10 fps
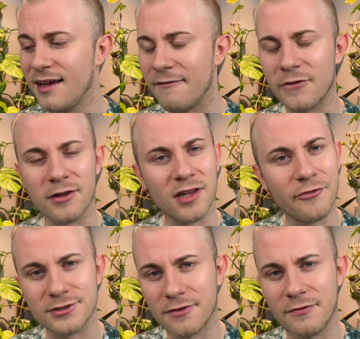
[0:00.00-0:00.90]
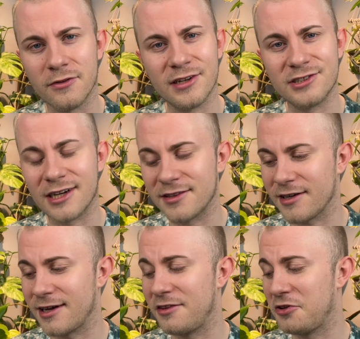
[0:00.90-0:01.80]
If there are lovers of foliage out
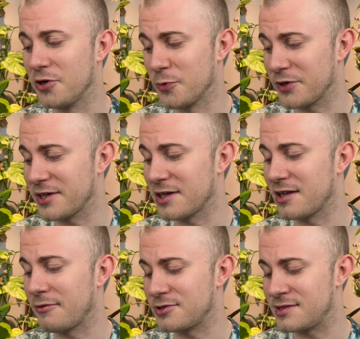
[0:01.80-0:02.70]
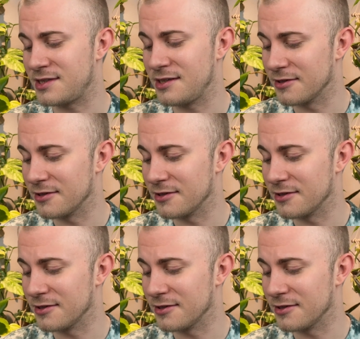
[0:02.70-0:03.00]
there, I think you're really going to like what you see.